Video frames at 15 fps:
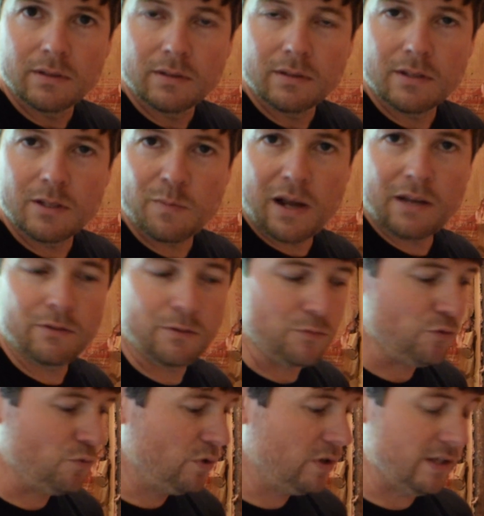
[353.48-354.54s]
This bathroom is
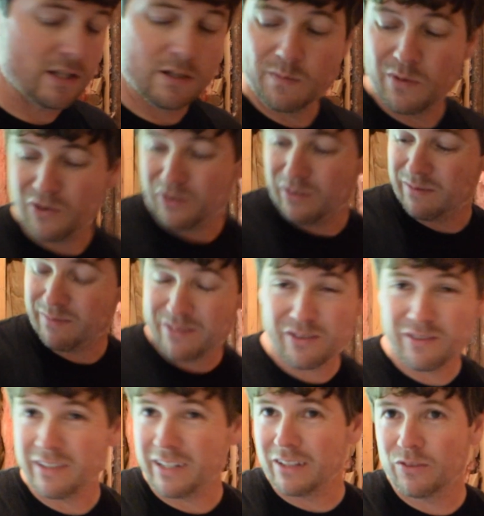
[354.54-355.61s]
really small. It's
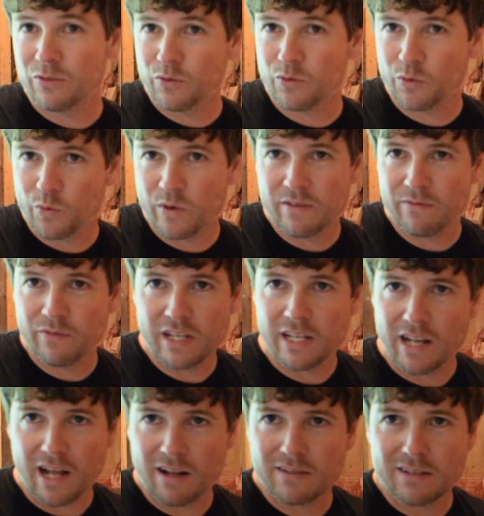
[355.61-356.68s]
only like 3 feet
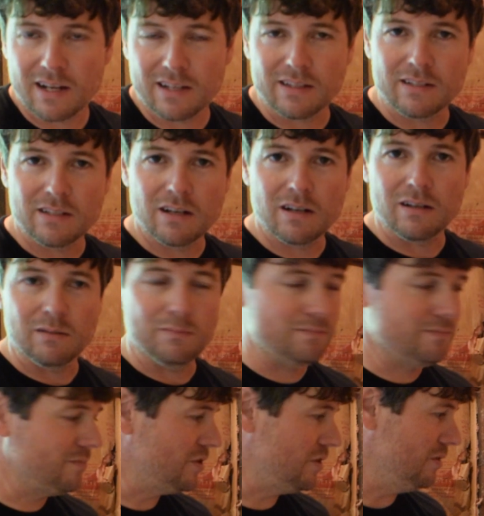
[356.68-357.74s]
outside the tub,
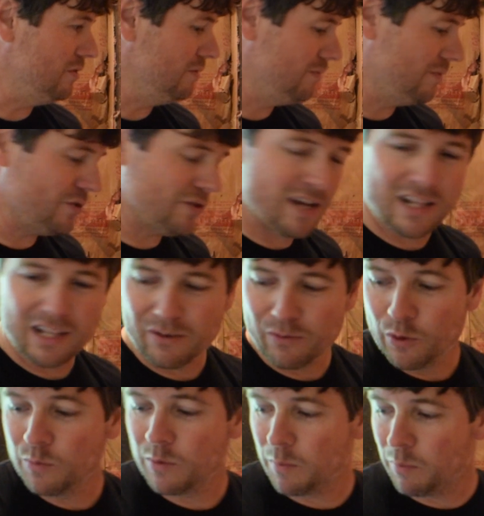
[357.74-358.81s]
so there's not a lot of
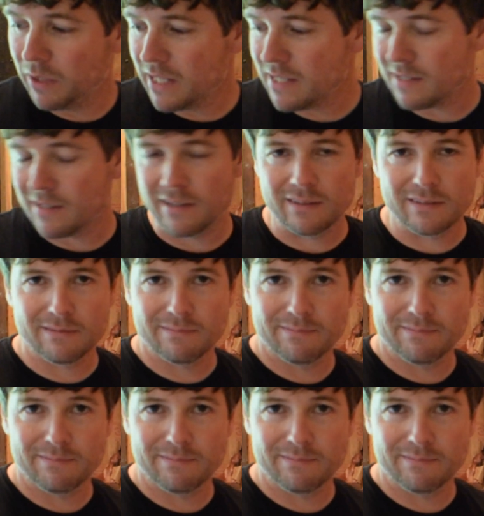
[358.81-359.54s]
room to place it here.